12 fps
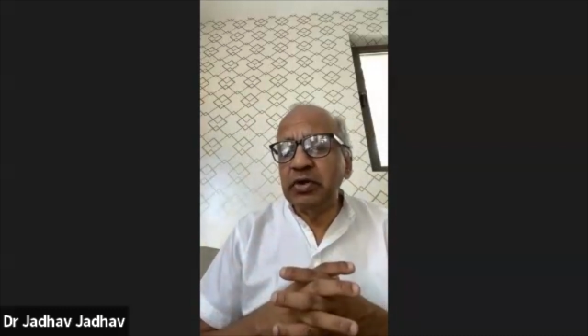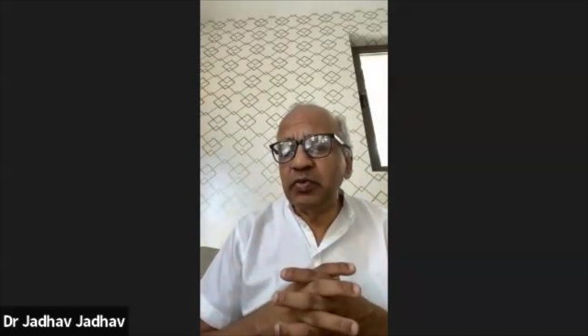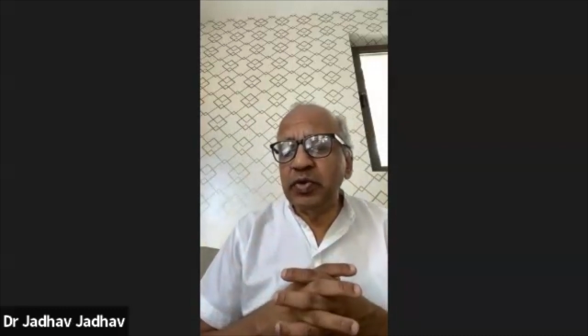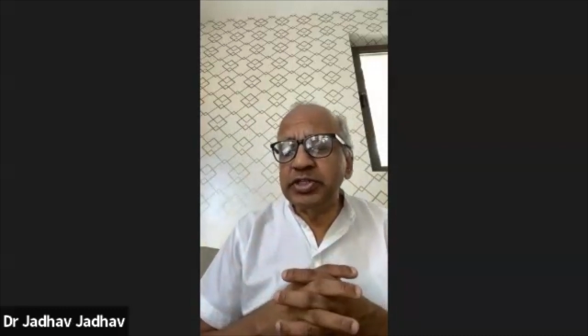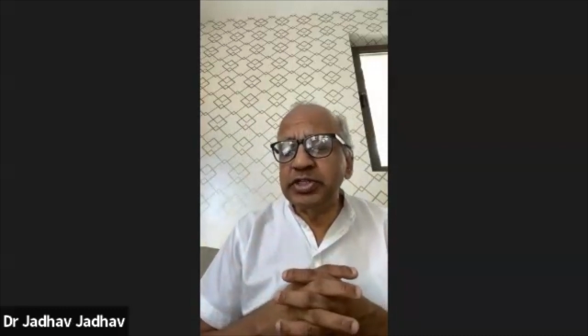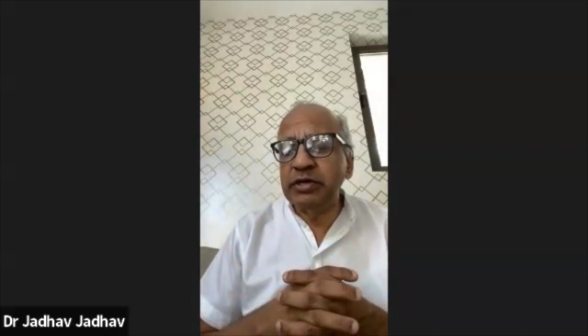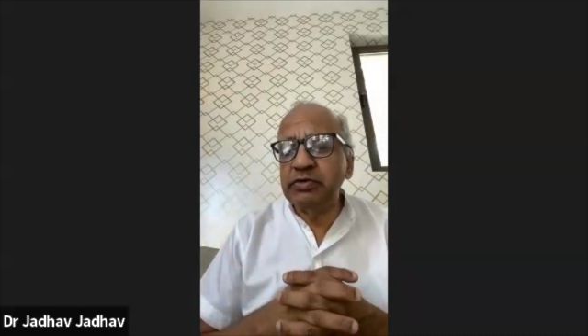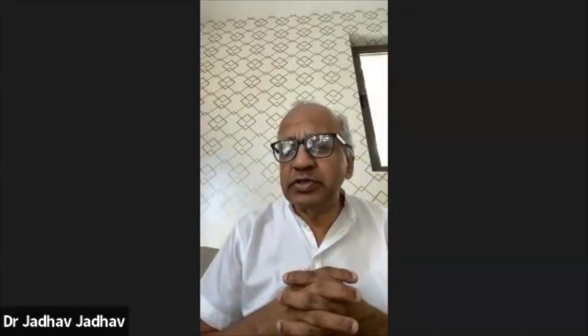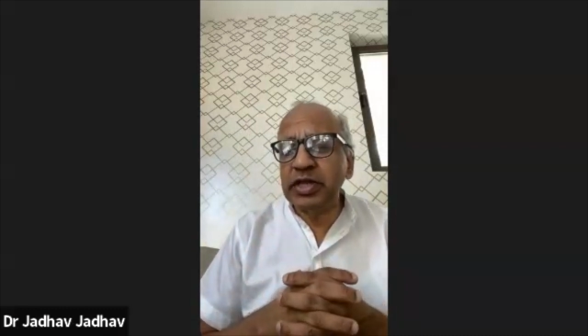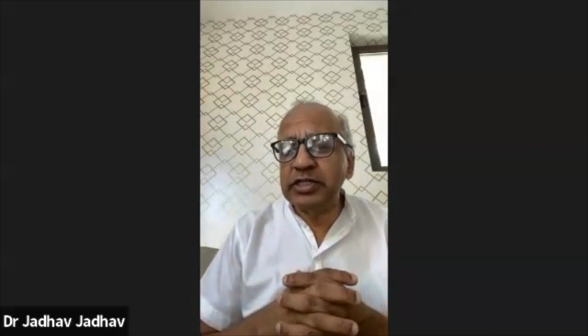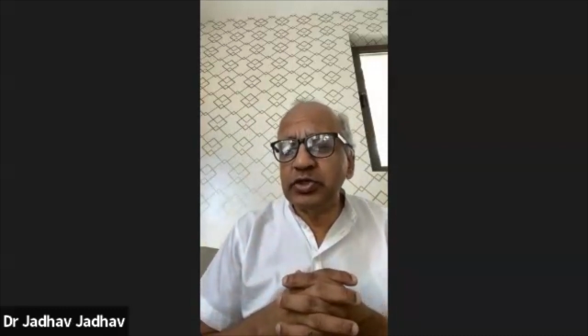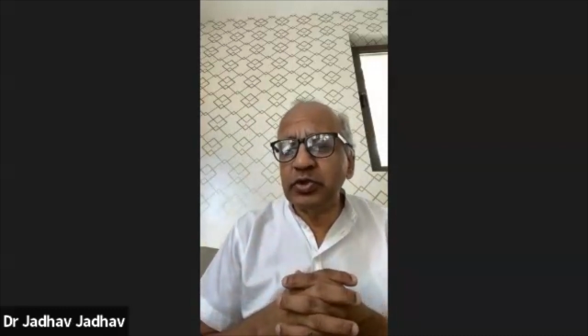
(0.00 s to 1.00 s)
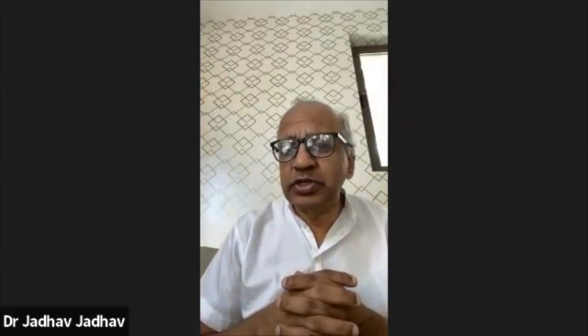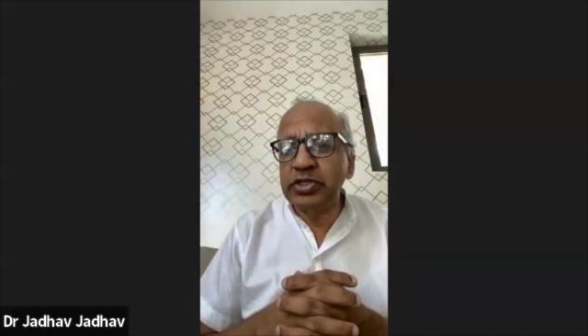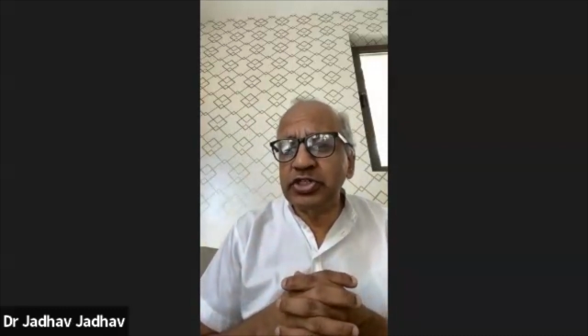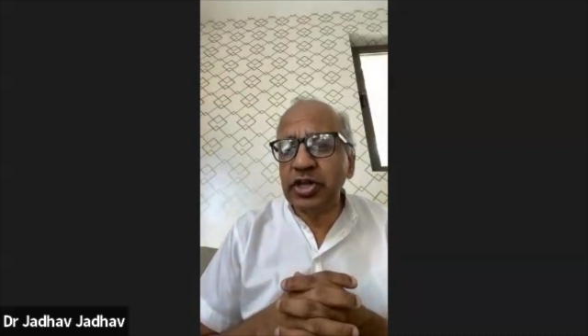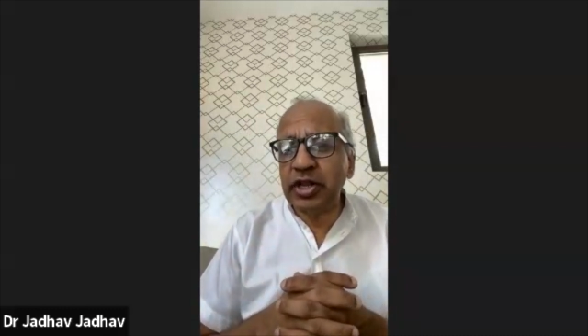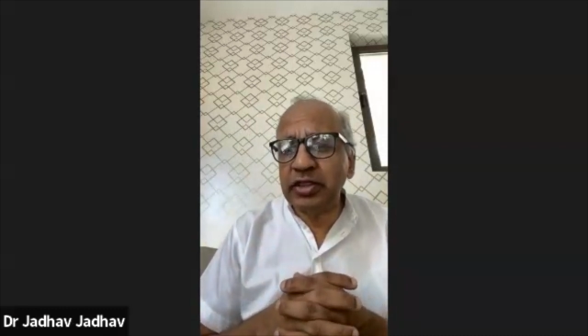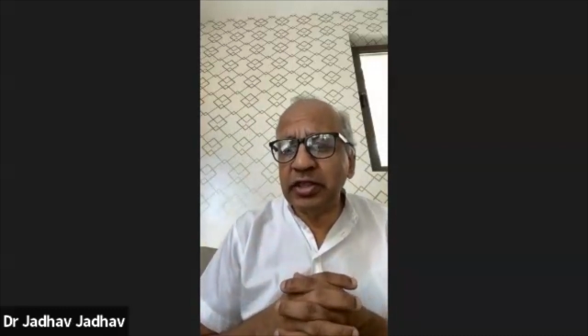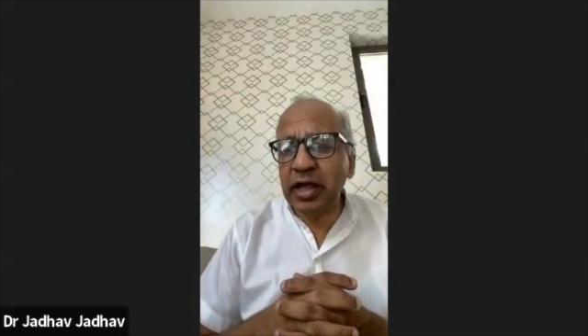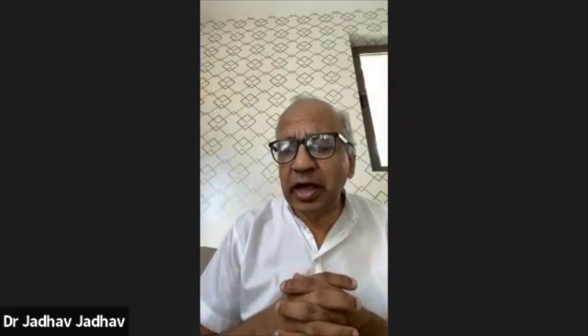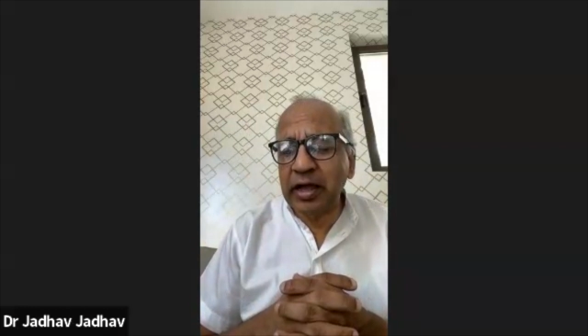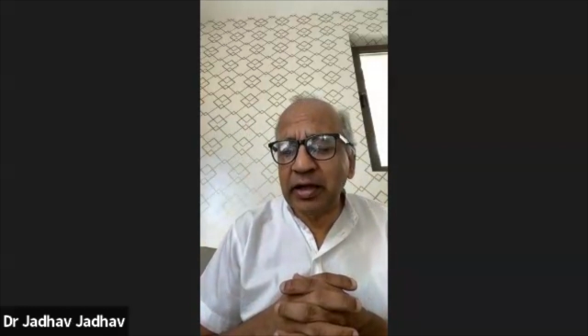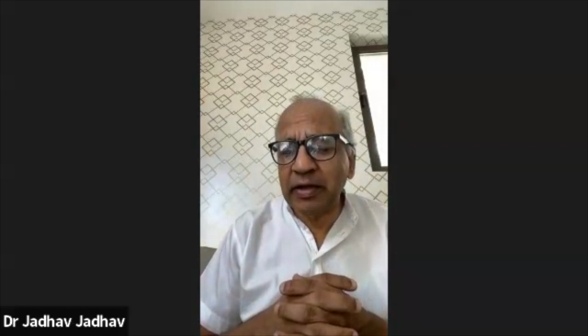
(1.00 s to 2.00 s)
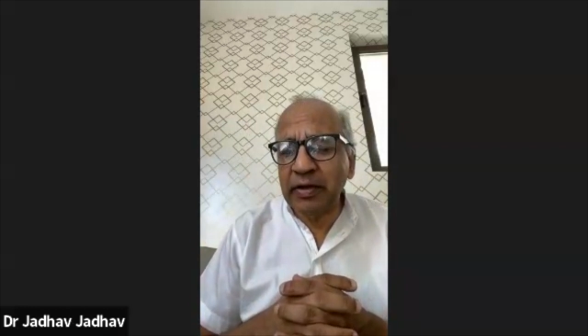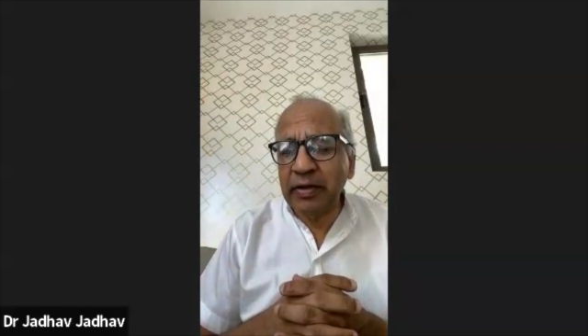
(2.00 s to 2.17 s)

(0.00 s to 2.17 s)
which gives rise to this Shraddha,